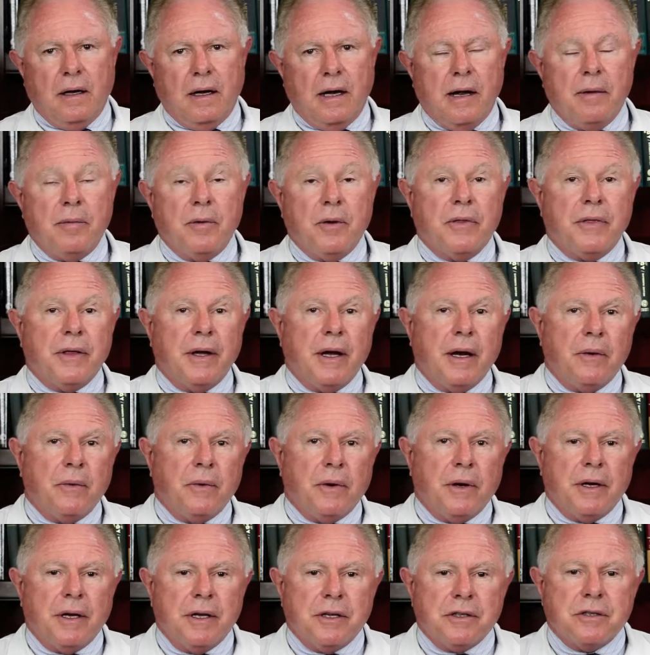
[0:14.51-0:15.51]

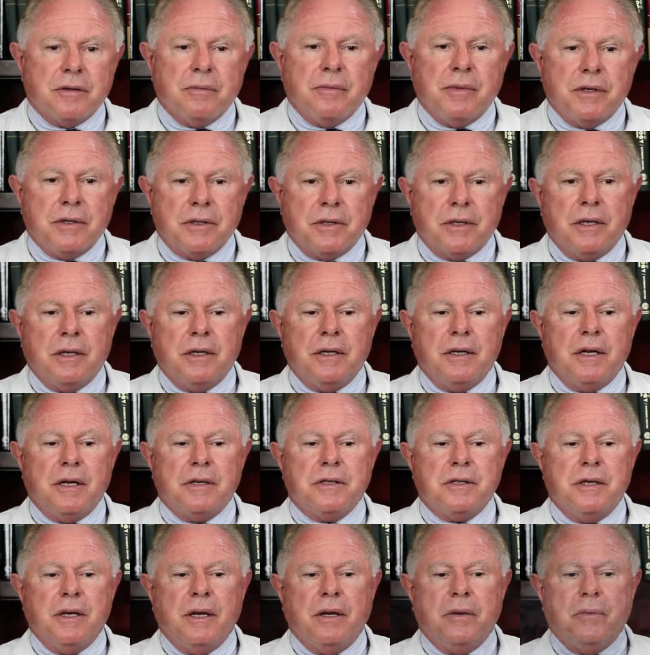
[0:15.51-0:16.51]
Hypothyroidism is a
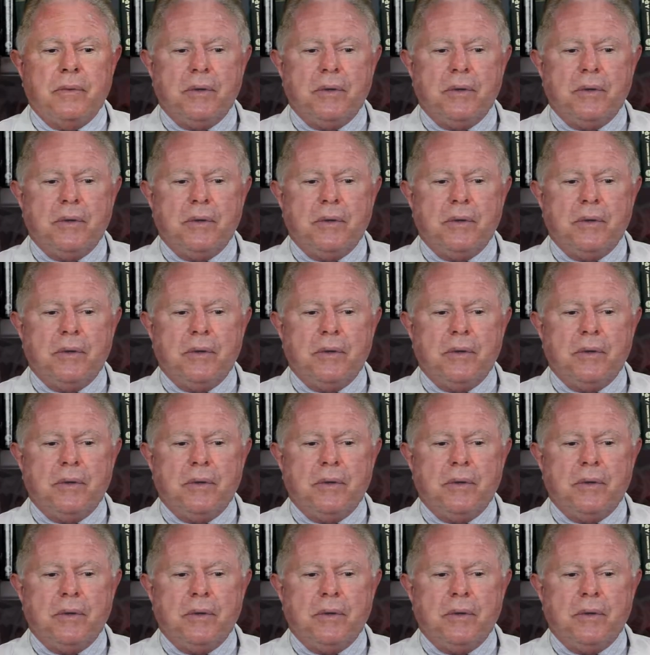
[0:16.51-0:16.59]
condition in